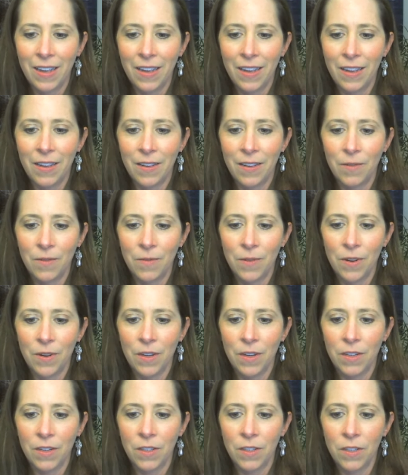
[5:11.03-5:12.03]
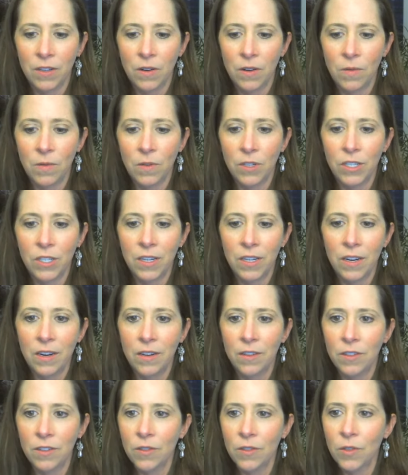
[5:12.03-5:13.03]
We're going to go with
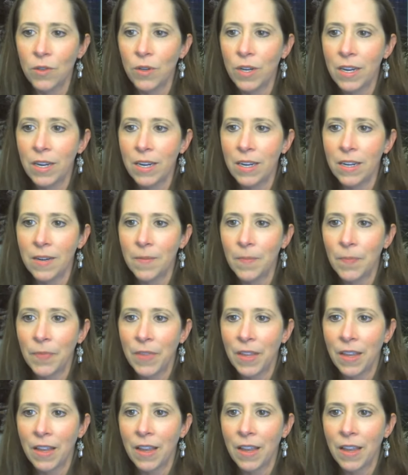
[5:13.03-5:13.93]
share screen